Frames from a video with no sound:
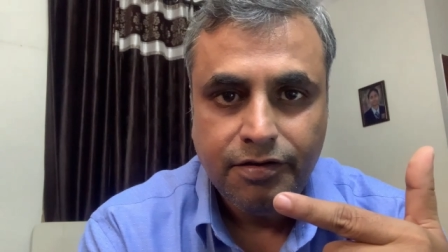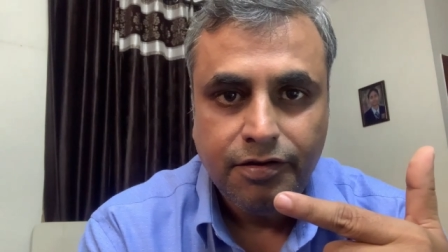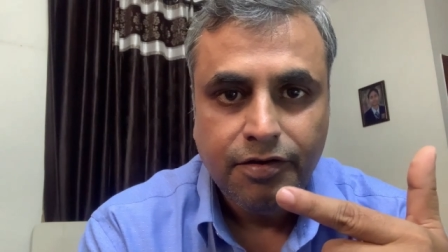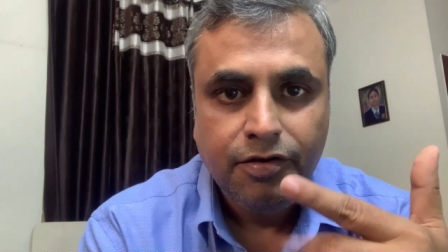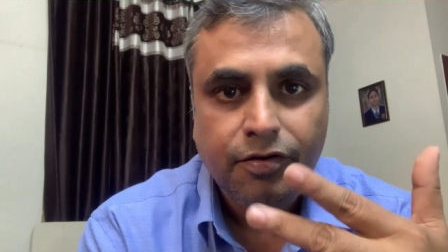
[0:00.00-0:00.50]

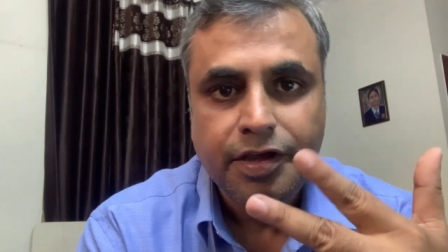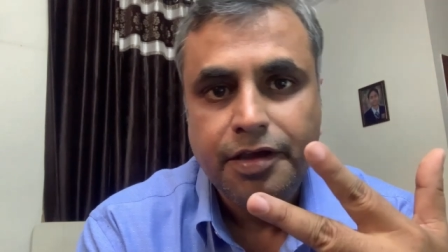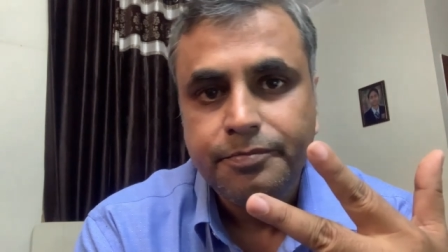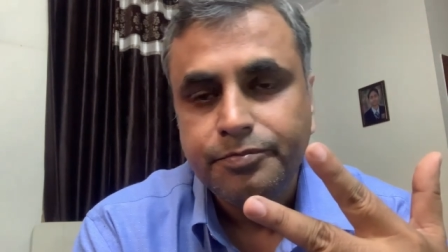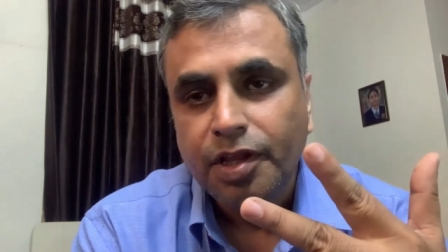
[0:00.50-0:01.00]
Okay,
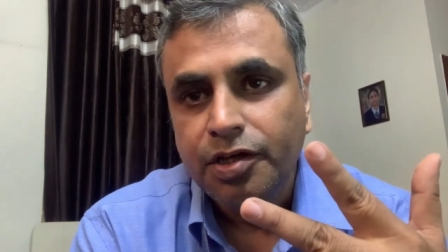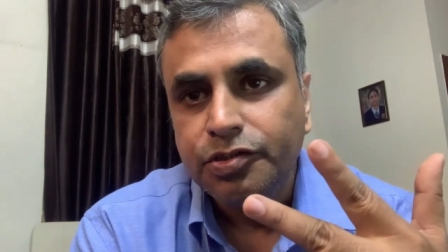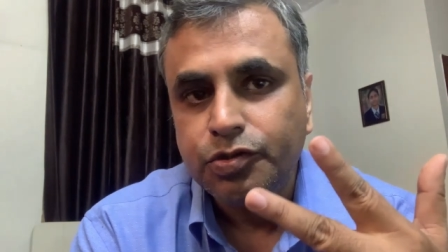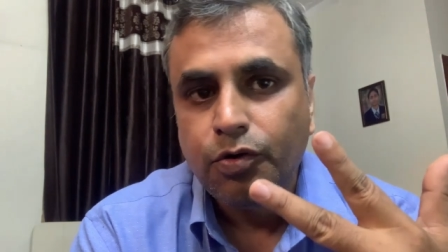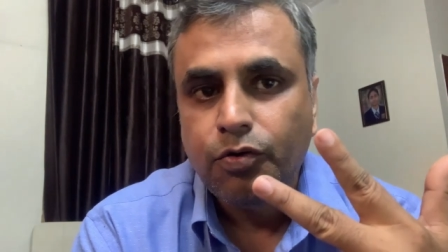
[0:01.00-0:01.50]

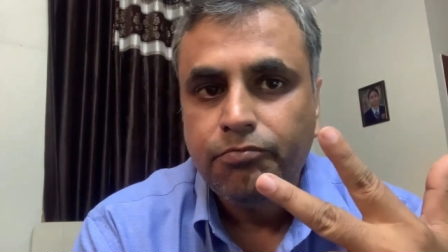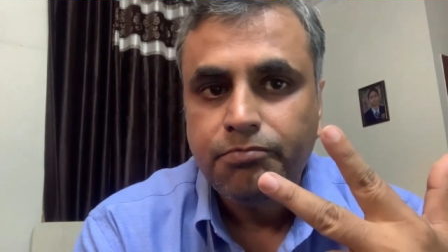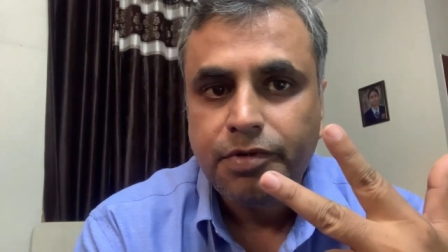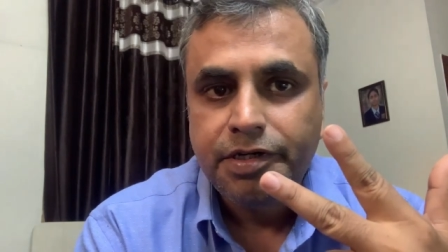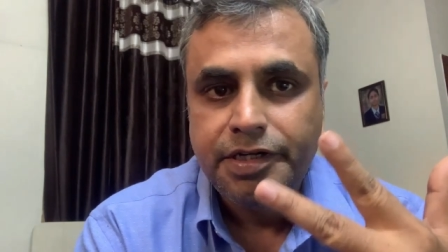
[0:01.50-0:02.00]
so
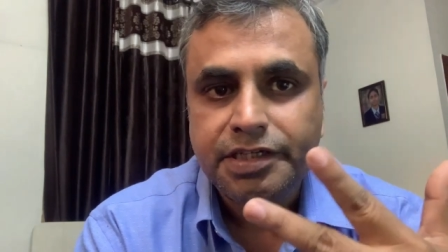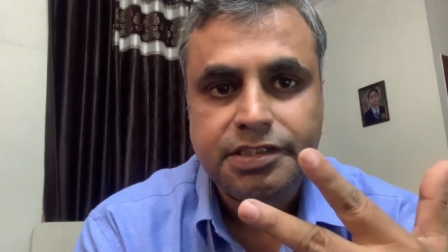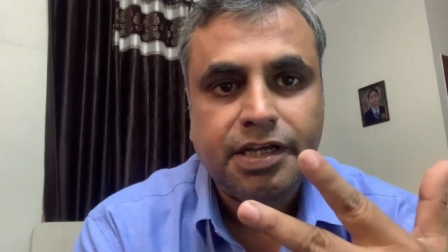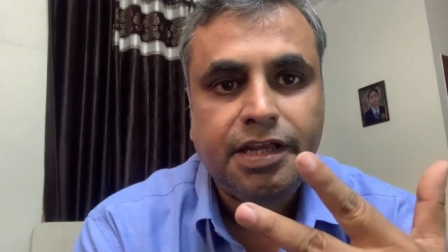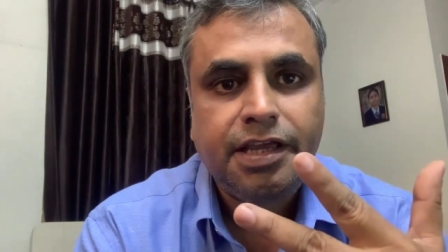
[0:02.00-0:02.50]
dictionary
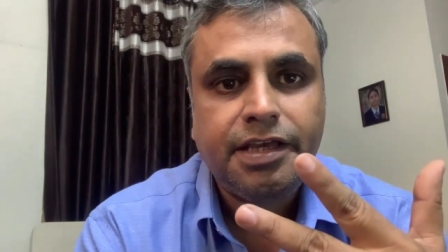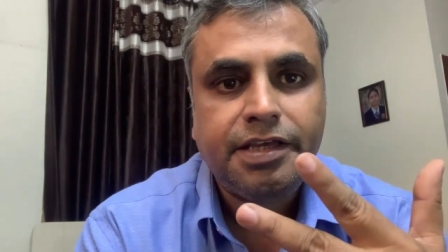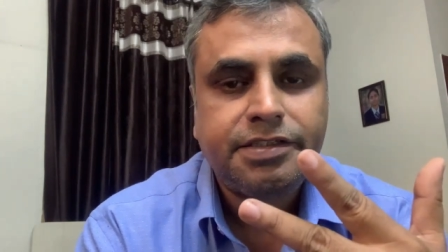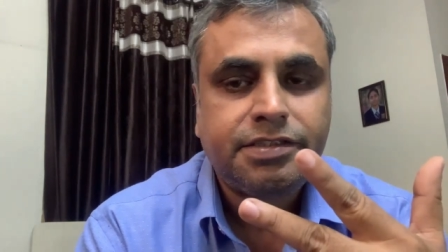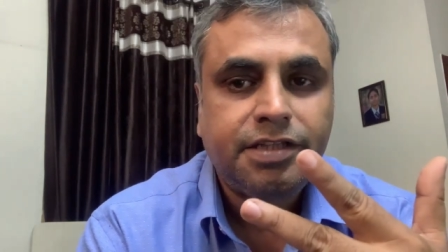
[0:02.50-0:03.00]
is
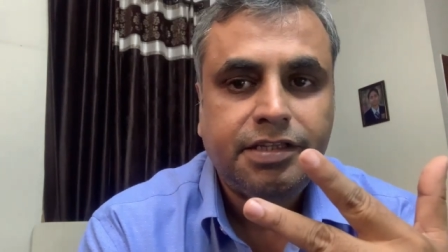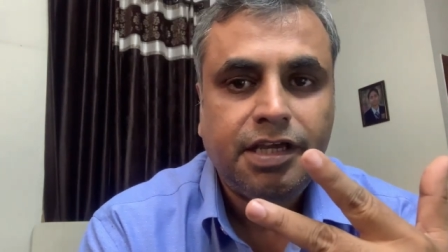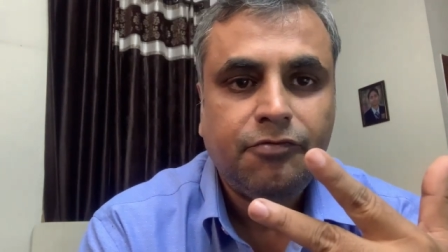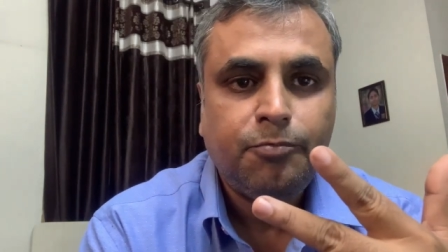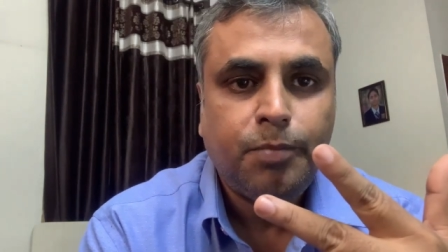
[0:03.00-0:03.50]
nothing
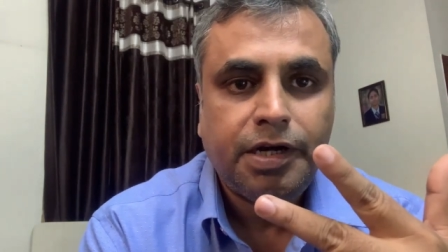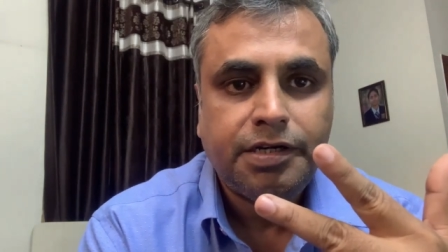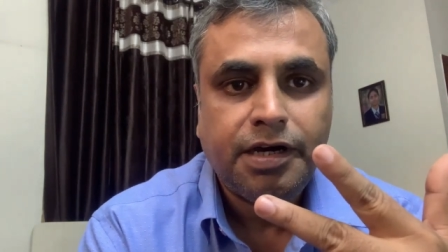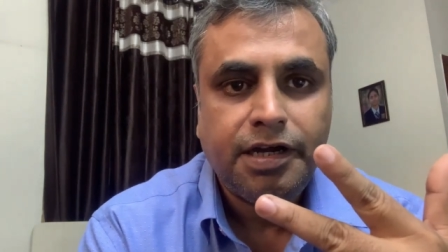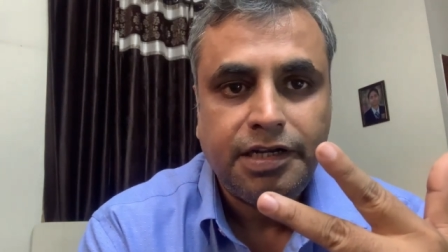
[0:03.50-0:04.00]
but a
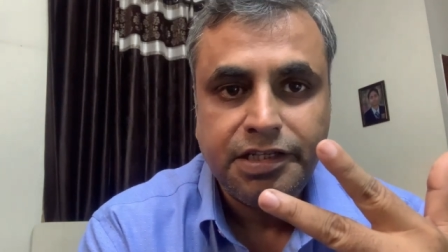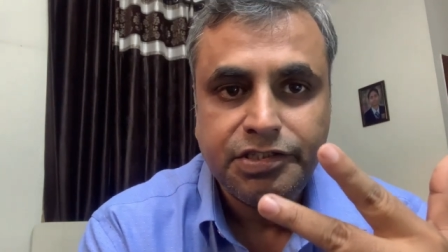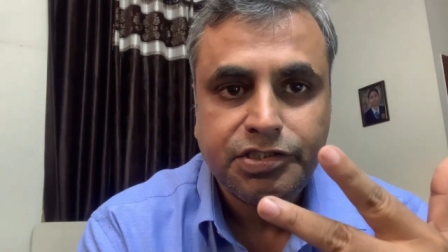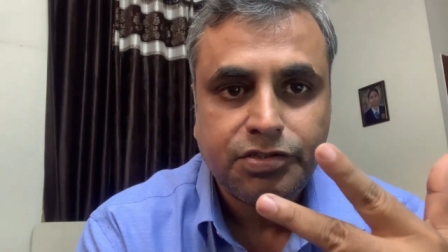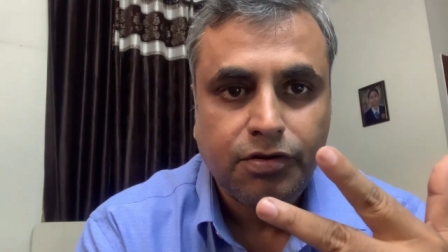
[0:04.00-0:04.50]
list
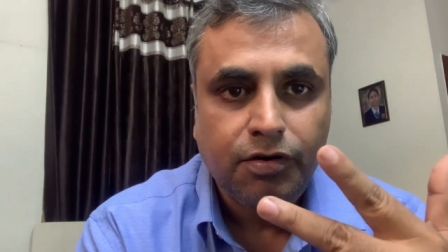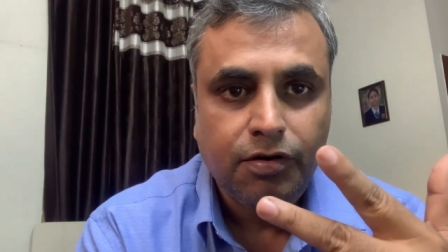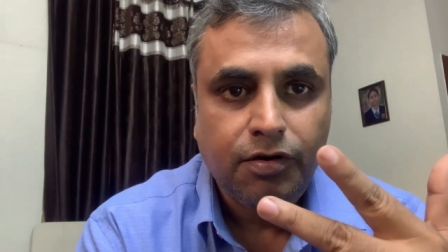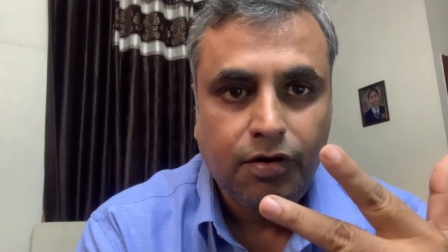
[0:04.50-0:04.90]
of